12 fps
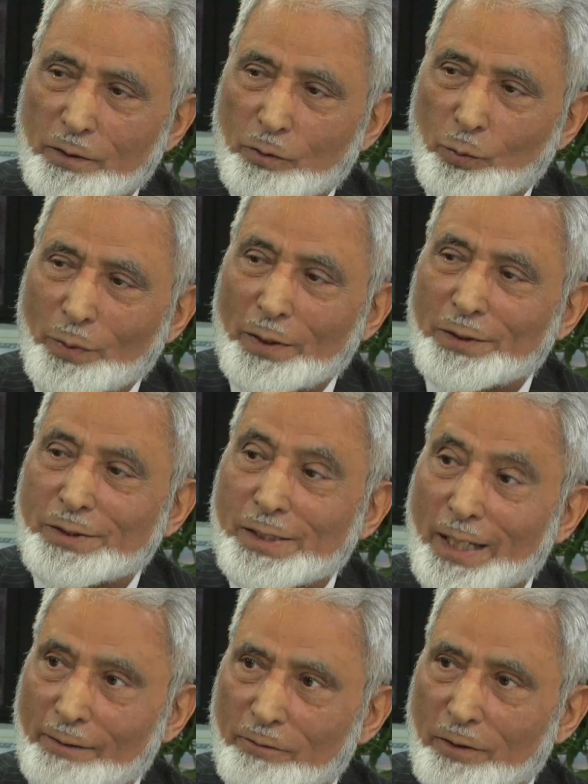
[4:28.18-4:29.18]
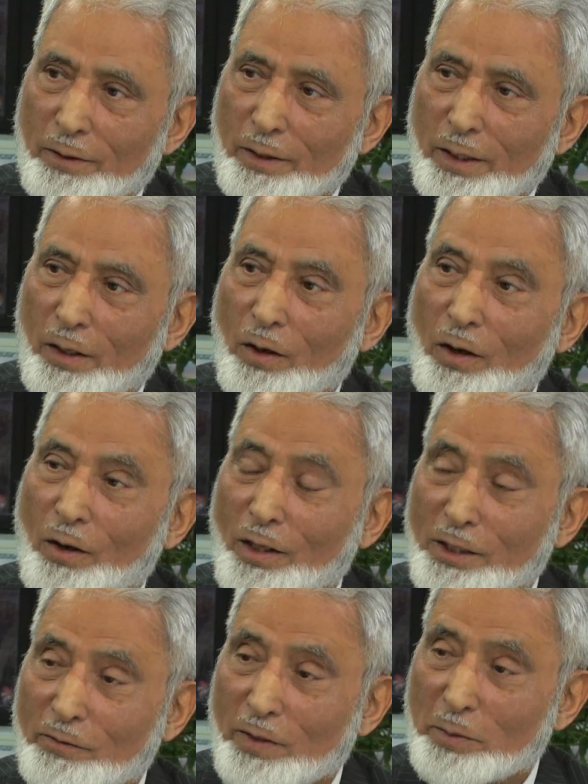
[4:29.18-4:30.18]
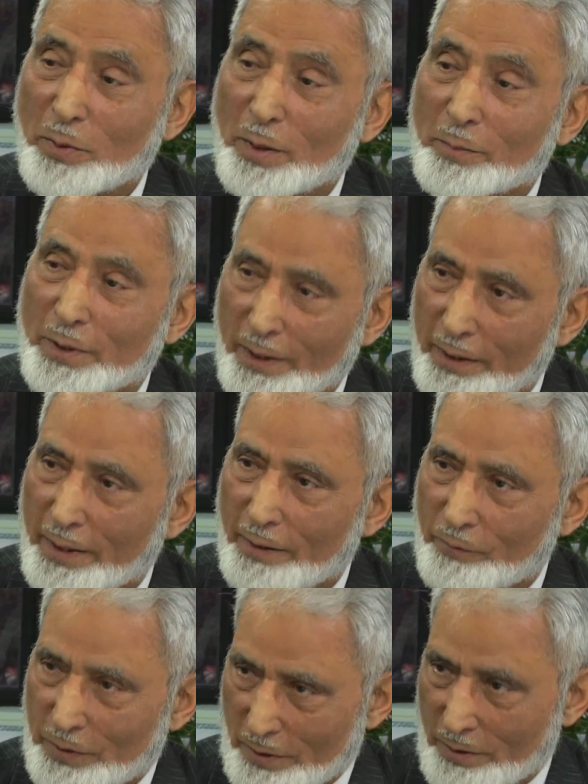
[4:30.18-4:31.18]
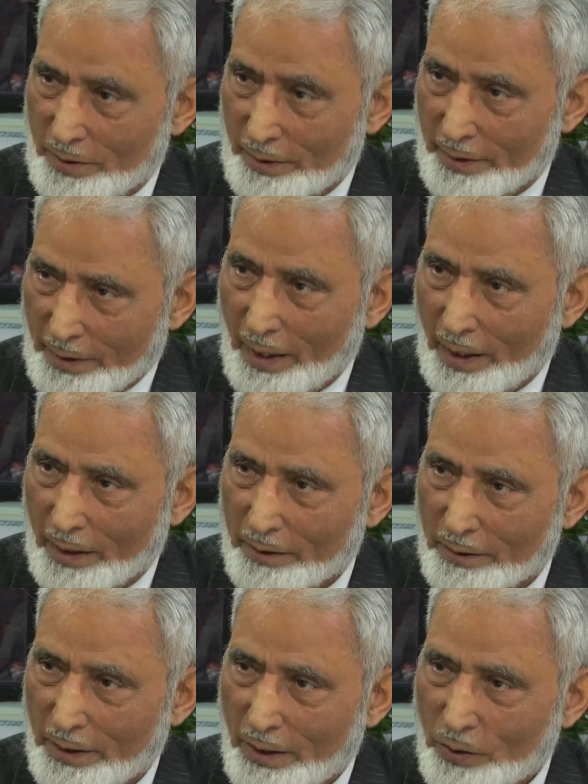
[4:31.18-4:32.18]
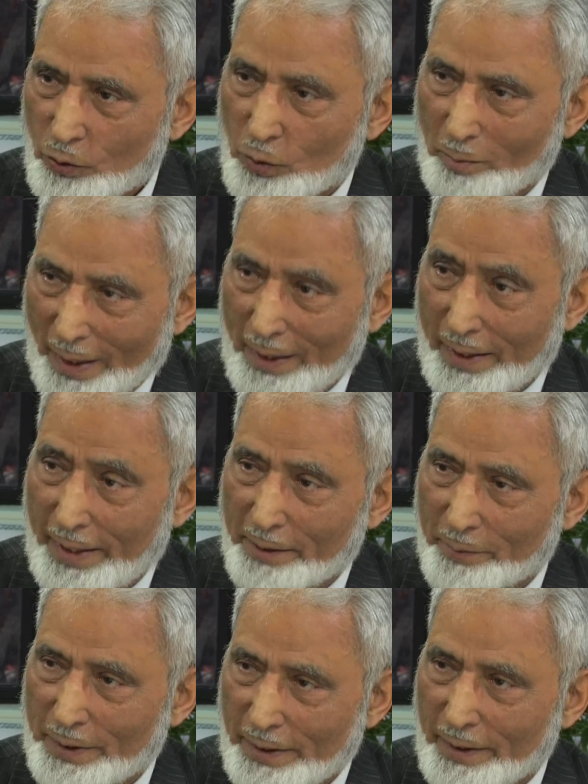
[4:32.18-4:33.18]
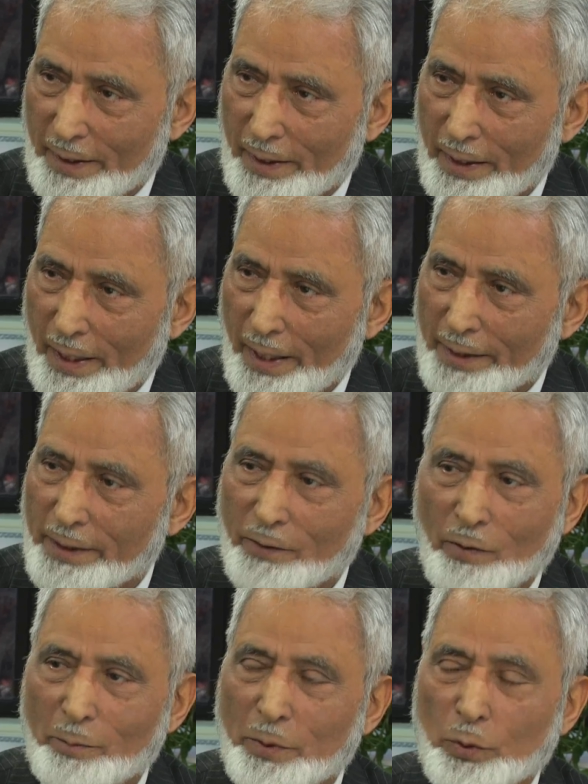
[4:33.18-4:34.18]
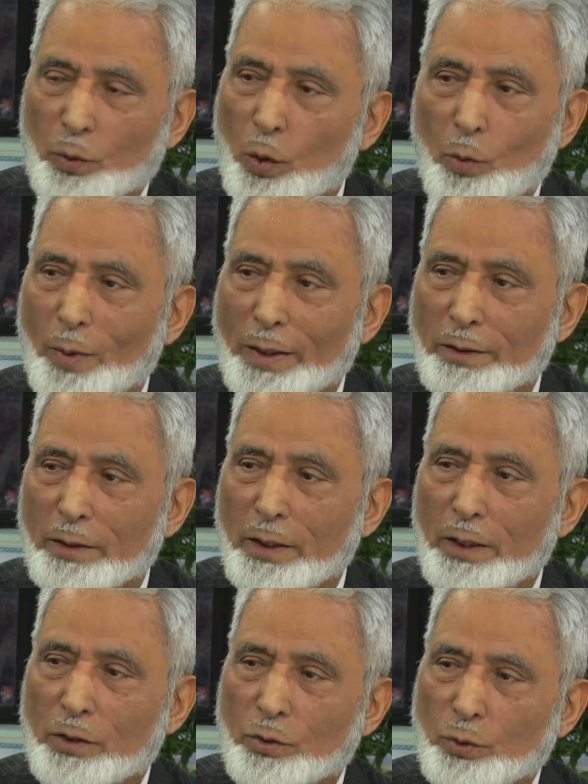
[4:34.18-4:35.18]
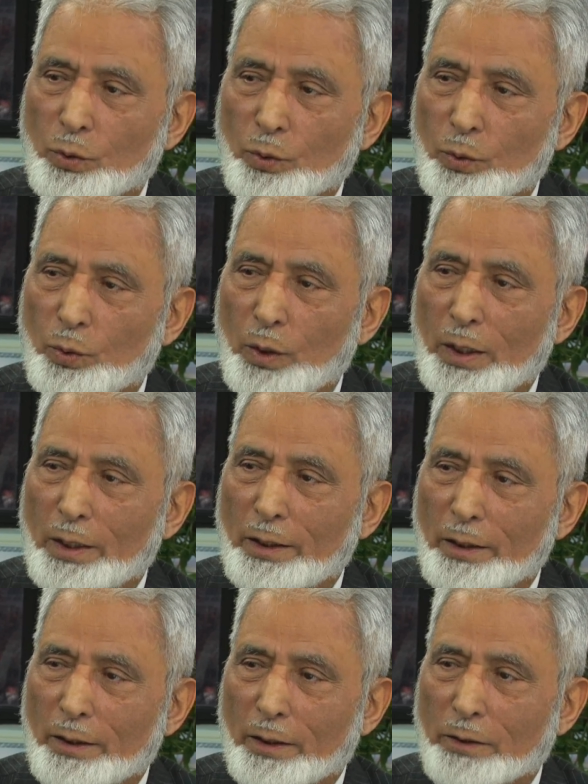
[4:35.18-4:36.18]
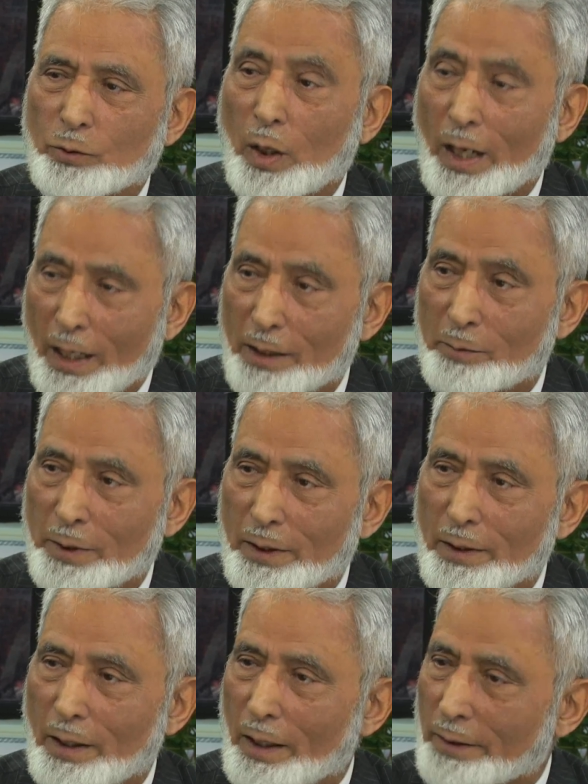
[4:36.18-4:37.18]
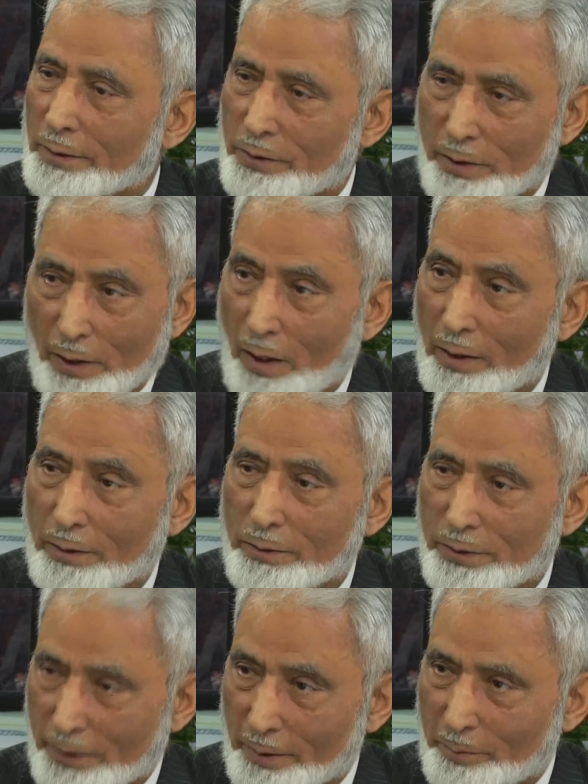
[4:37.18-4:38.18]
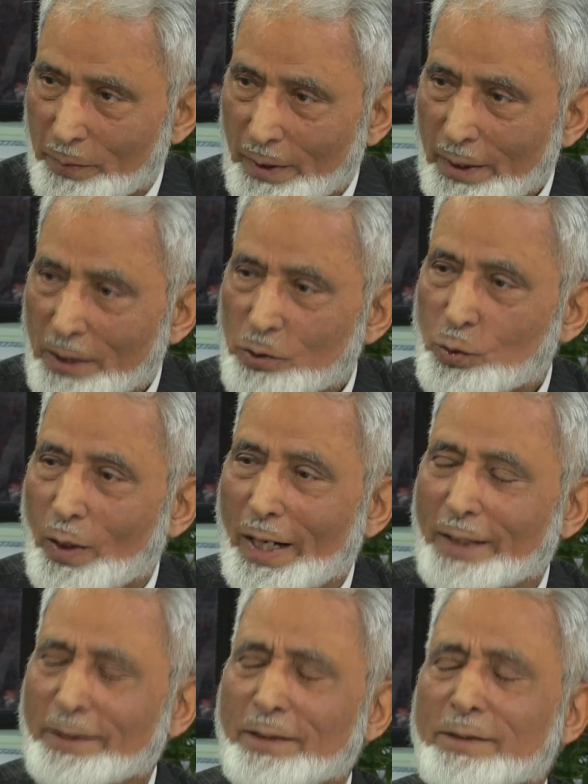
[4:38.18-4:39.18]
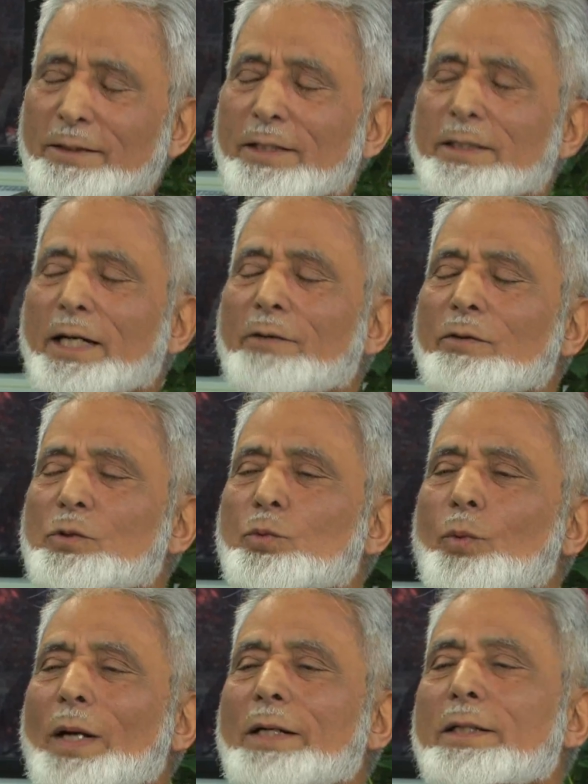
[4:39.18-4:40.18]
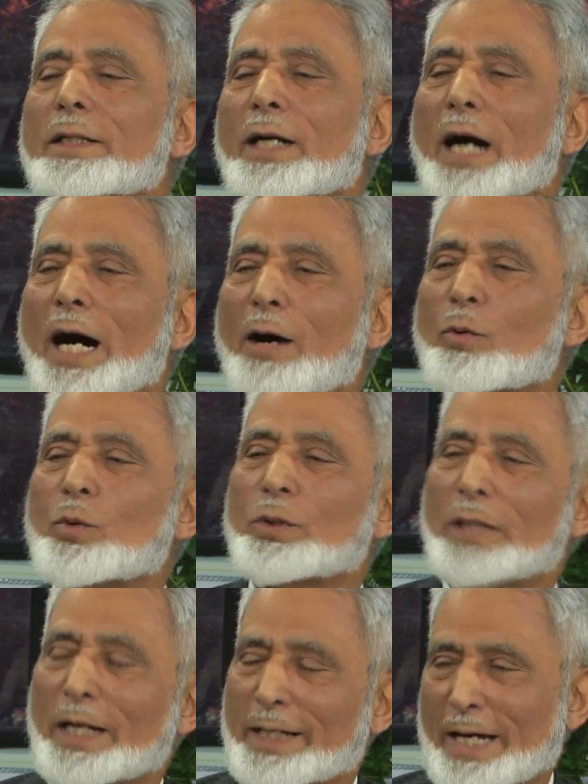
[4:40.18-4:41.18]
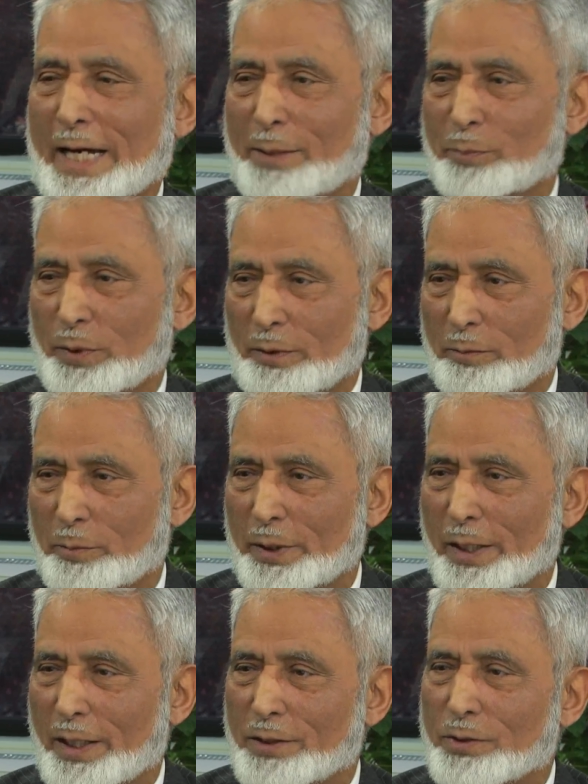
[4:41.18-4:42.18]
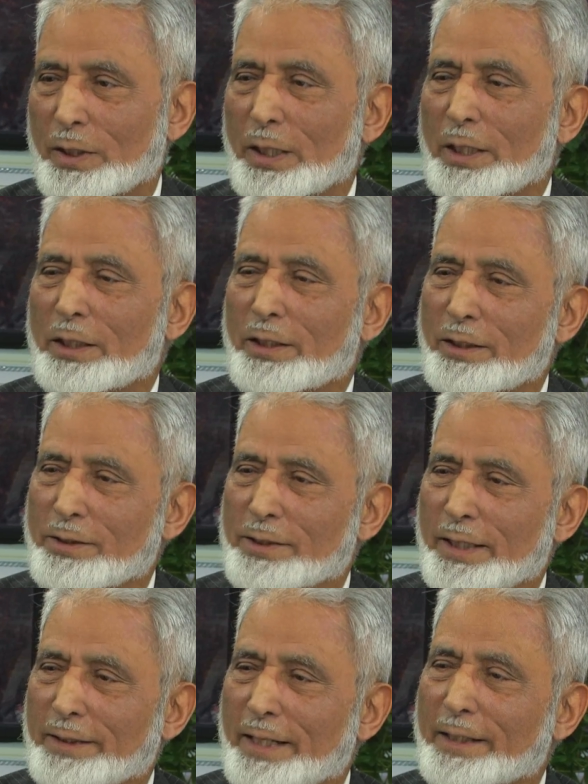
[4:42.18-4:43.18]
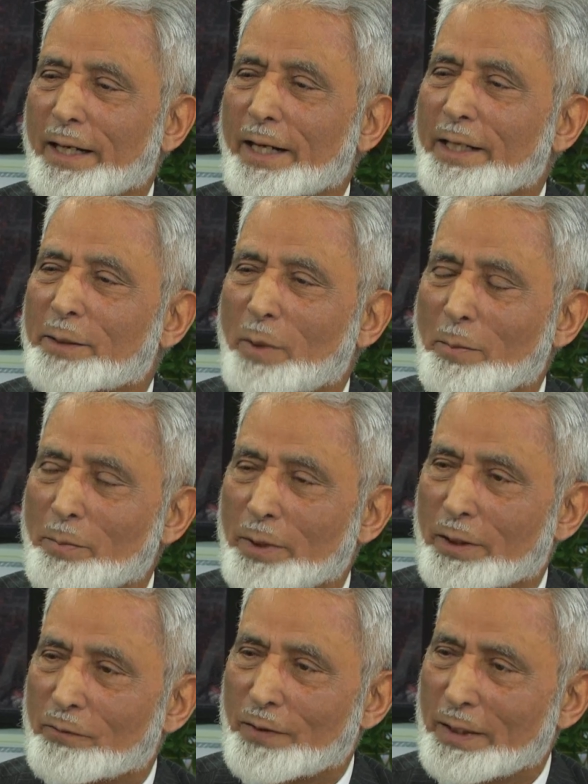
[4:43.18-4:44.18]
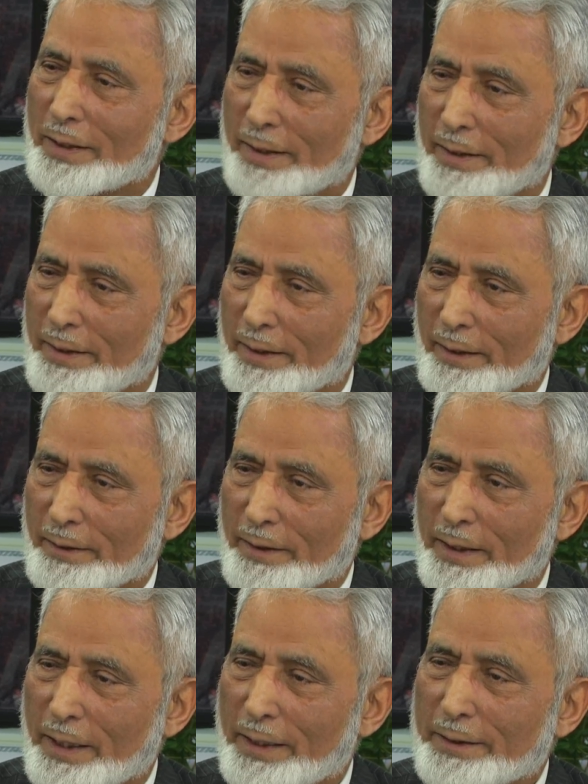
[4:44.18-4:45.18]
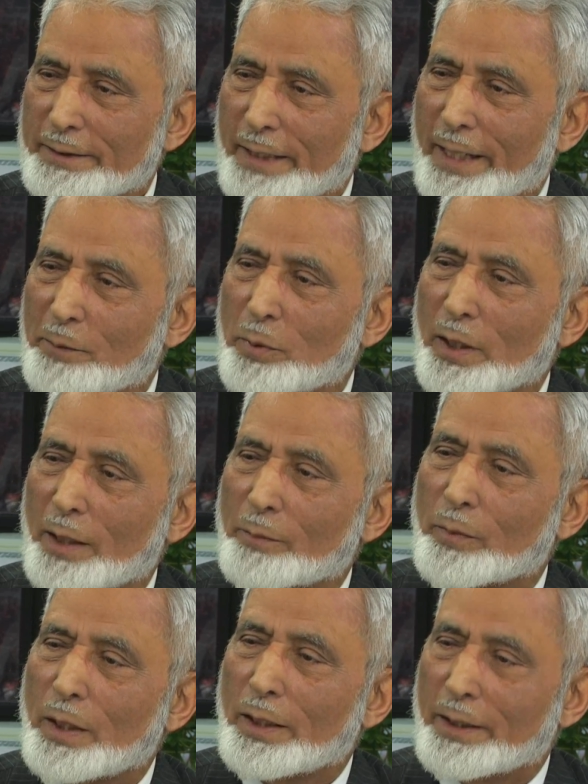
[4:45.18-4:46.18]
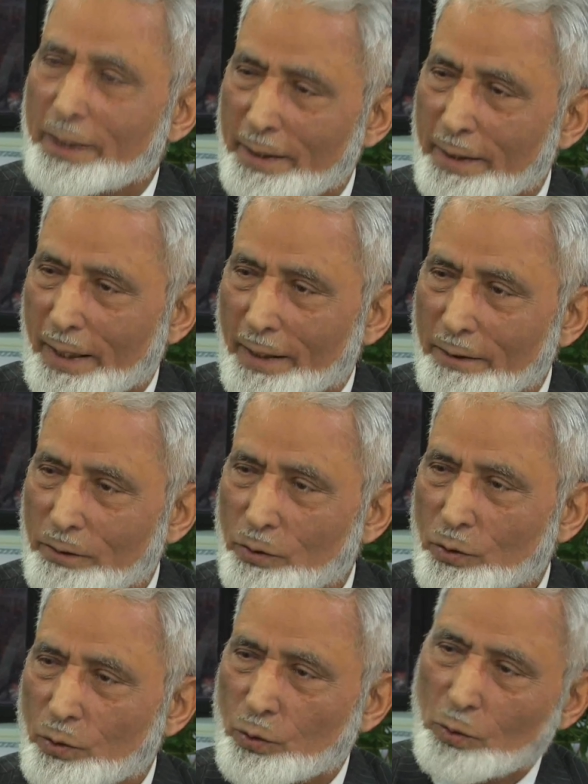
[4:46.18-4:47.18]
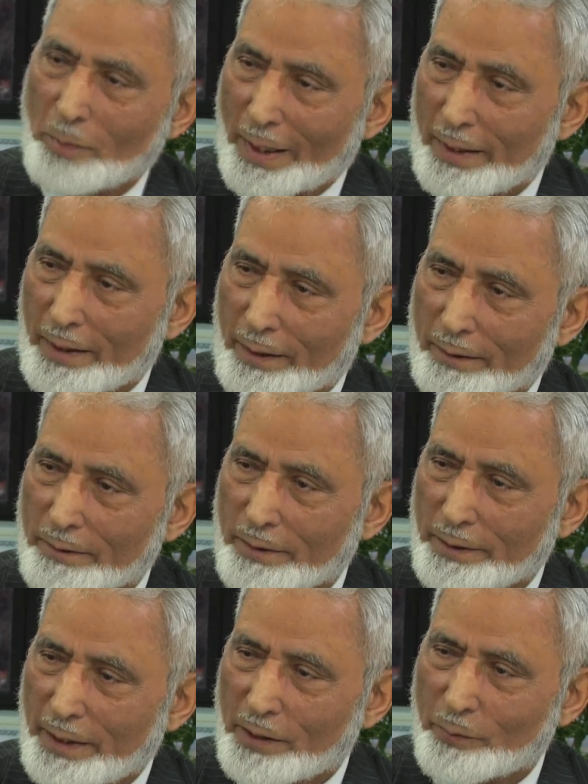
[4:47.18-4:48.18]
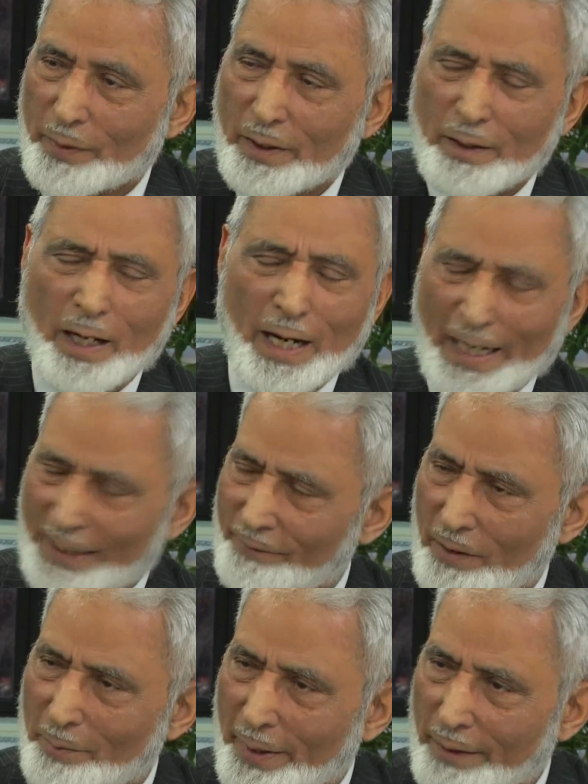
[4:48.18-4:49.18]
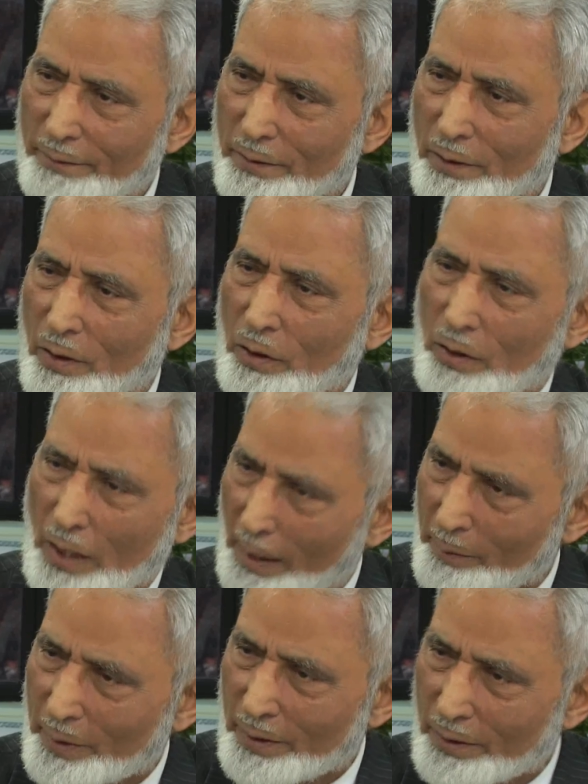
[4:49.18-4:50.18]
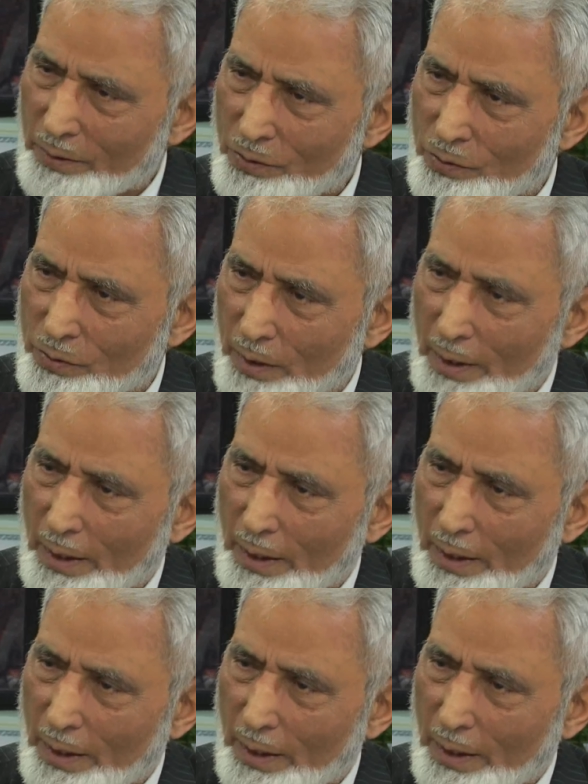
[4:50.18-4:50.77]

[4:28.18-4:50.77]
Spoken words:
will travel all the way from Hira, which is in Iraq, to Mecca and Medina, and there will be no one to harm her on this long trip. So Adi says, I was wondering how could that happen, because he said that I remembered very clearly that from Hira to Mecca there were highwaymen, robbers